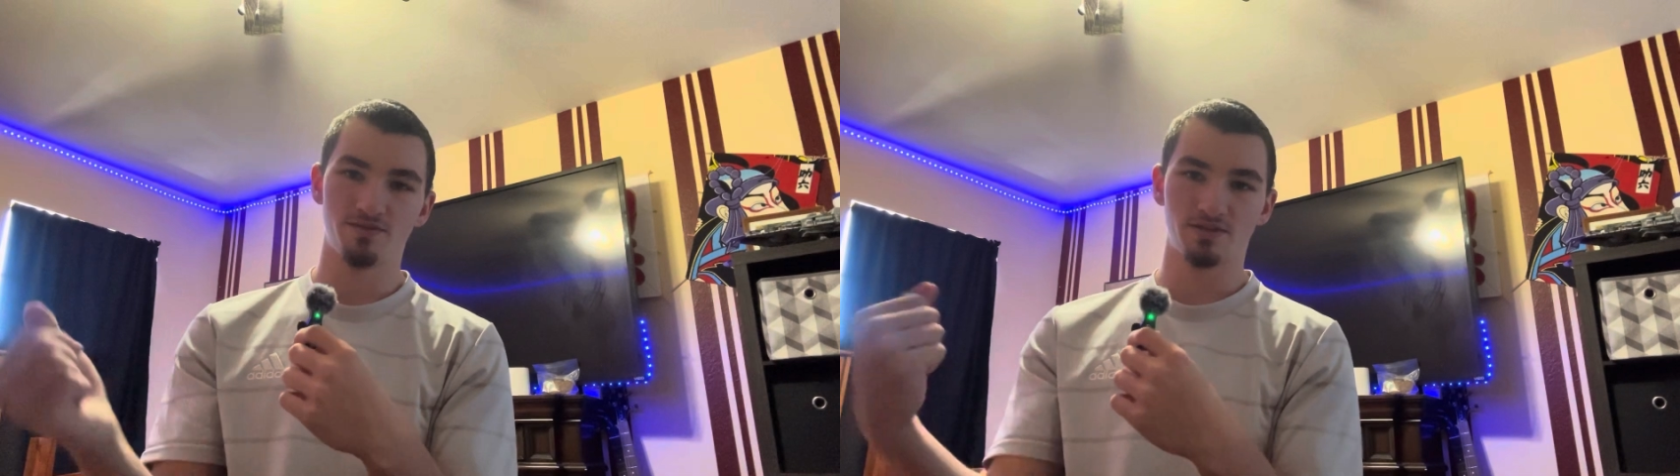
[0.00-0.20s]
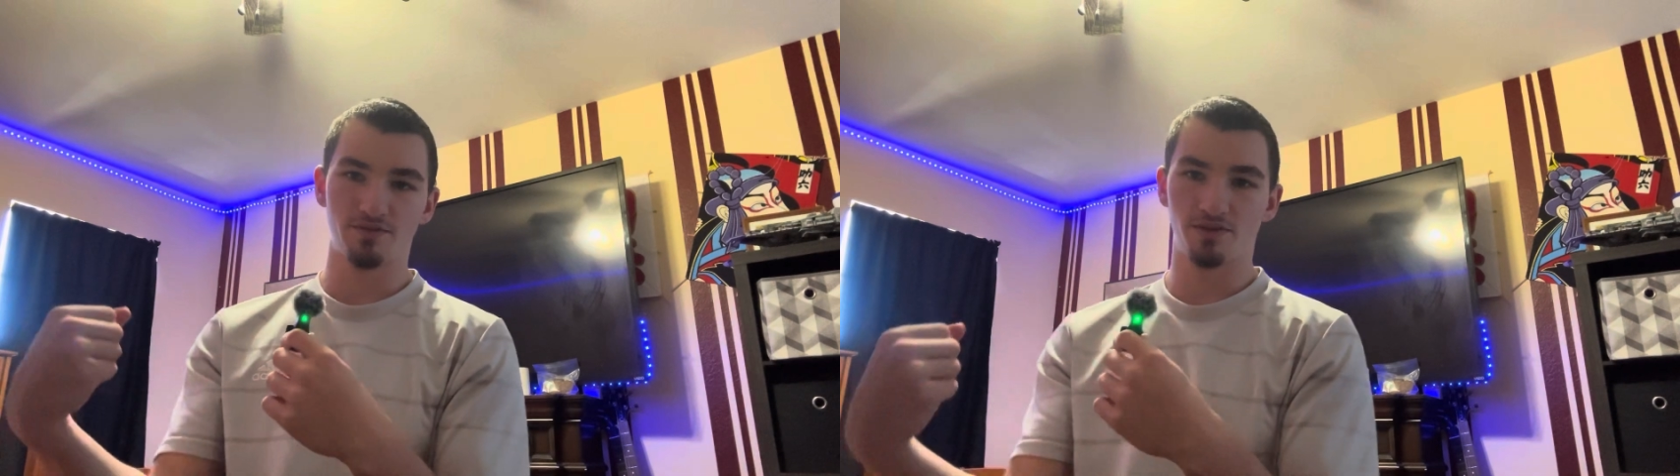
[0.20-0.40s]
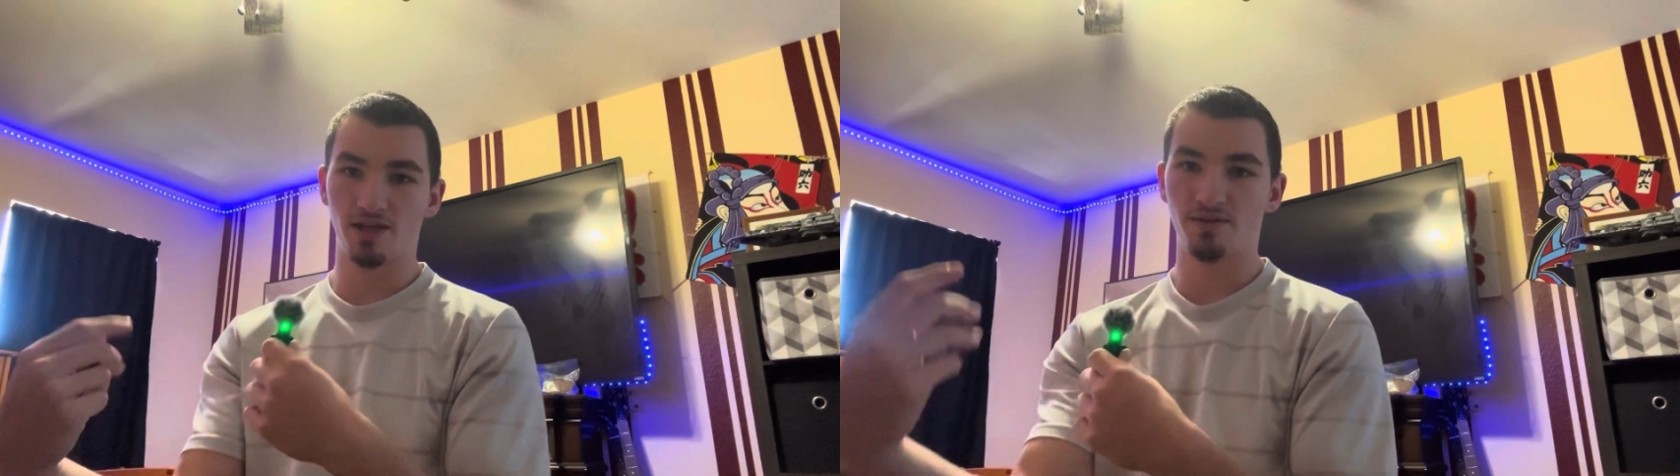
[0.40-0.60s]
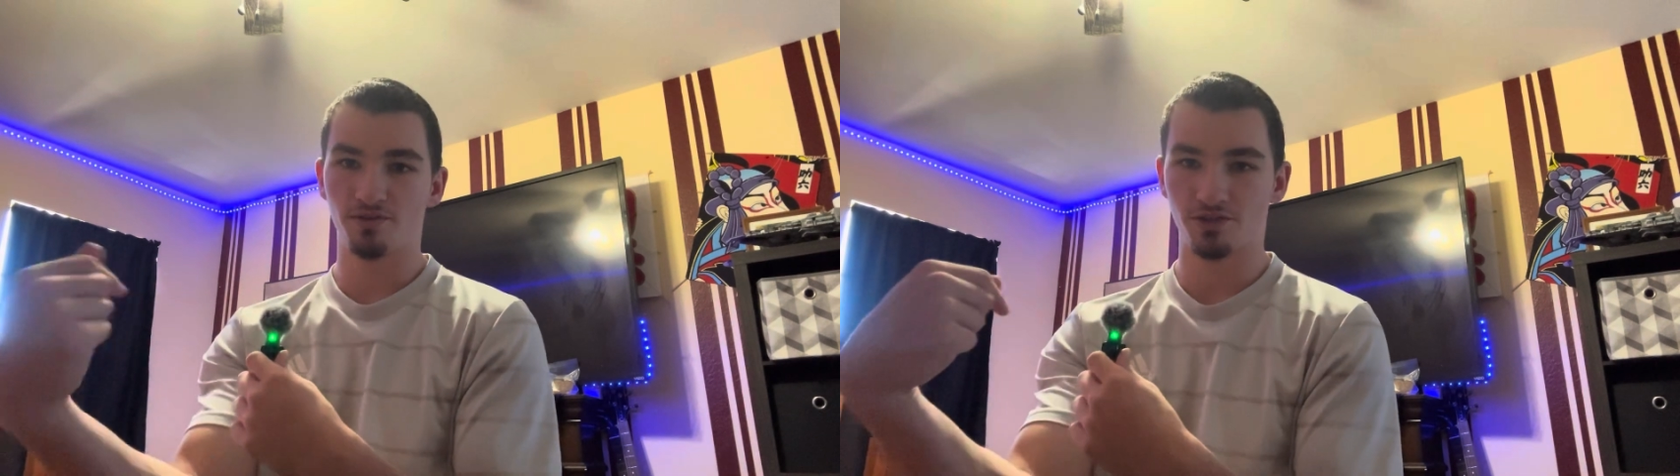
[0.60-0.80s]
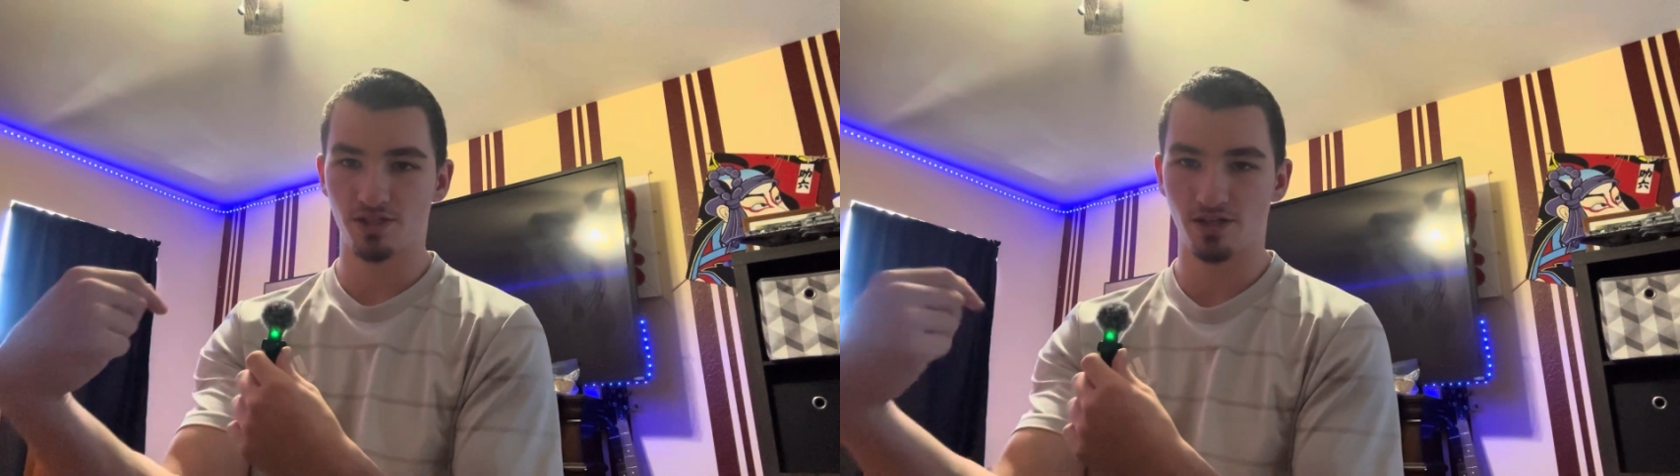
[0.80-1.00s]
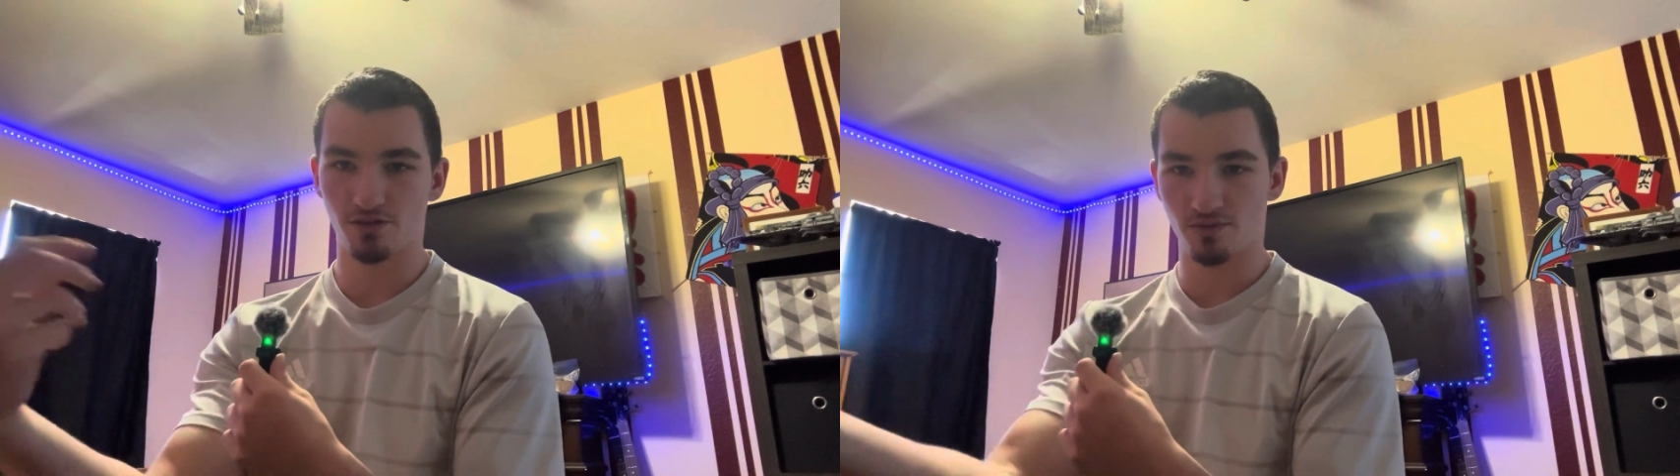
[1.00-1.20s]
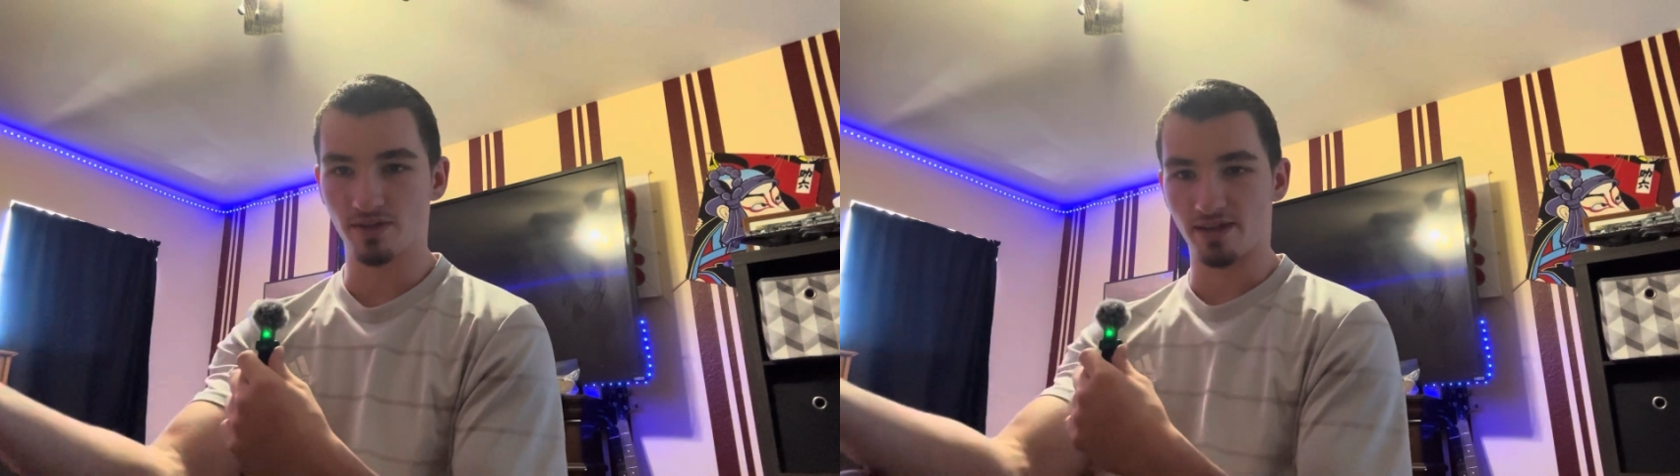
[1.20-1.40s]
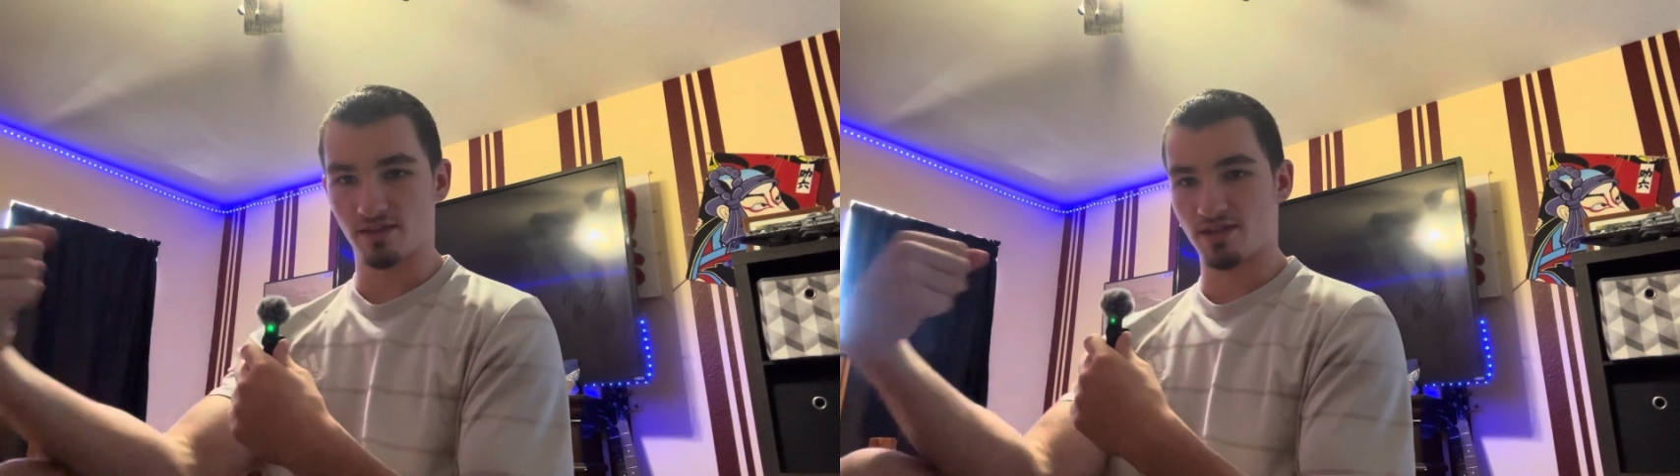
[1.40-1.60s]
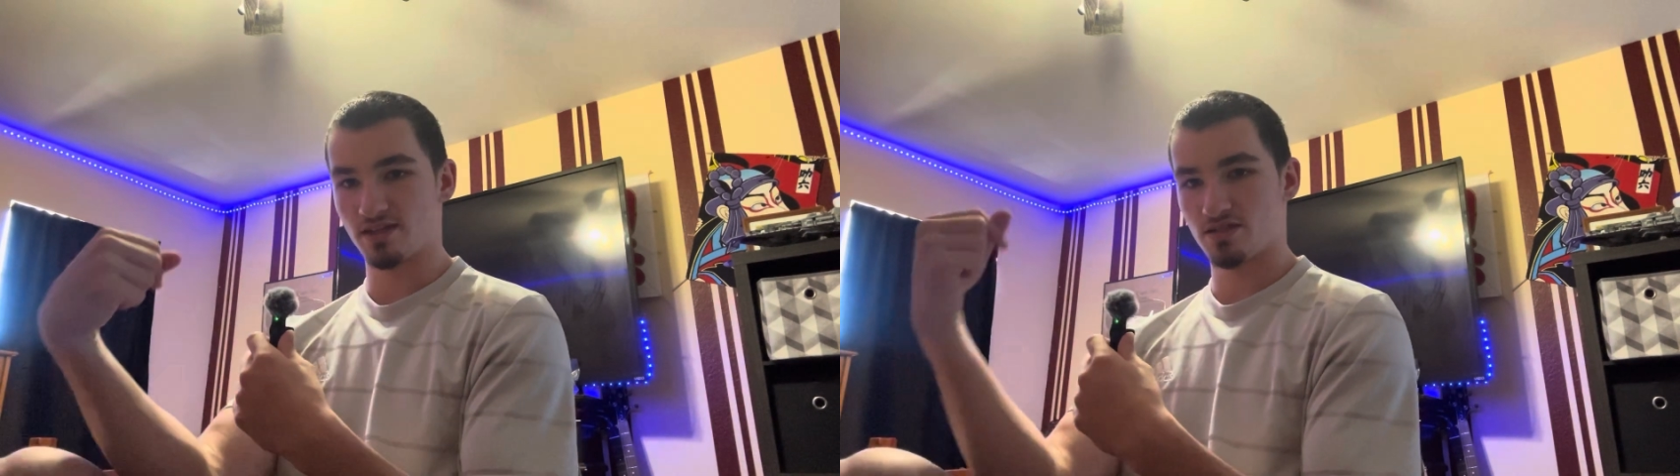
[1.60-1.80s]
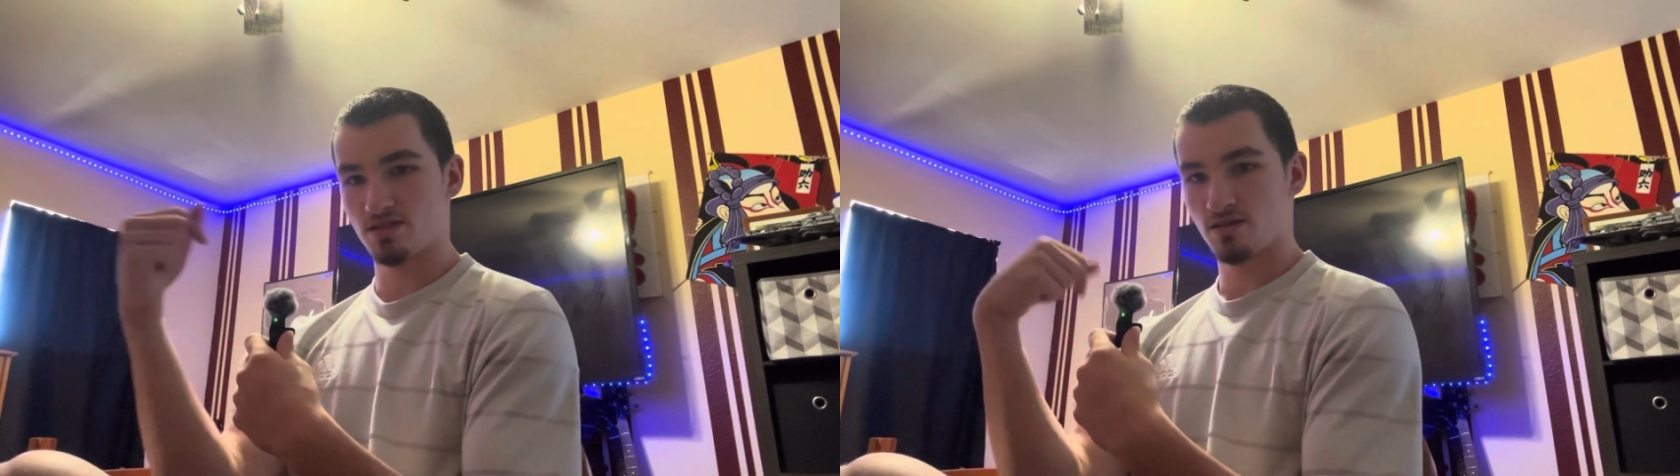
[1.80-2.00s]
Even if you're sitting here doing like
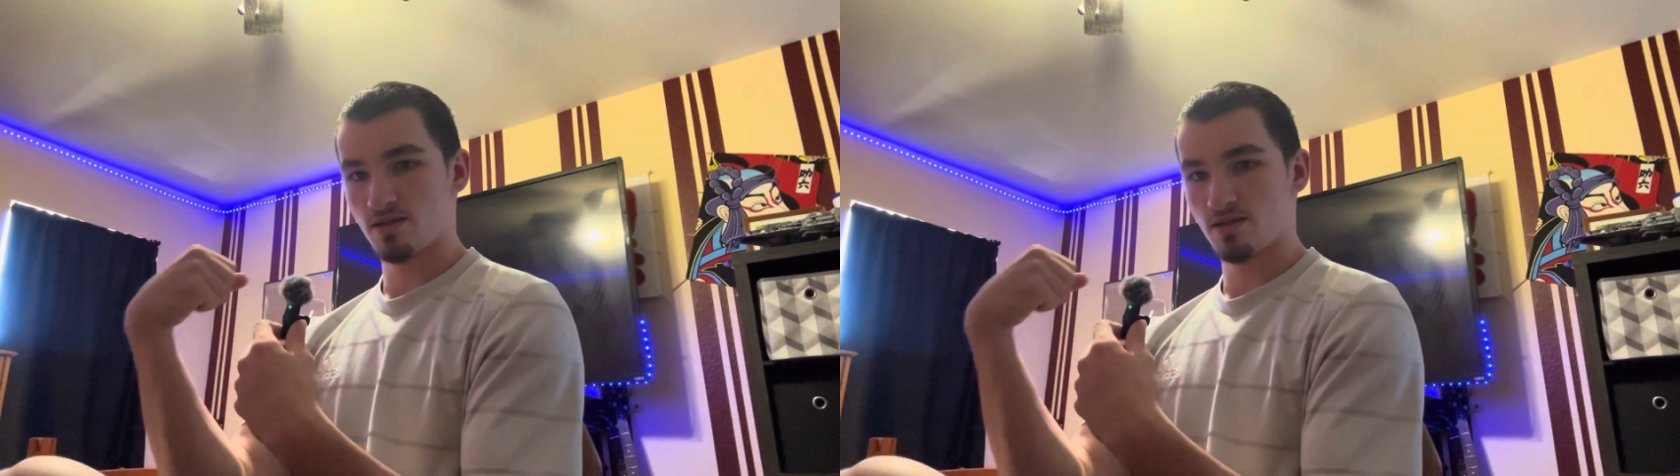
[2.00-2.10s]
this,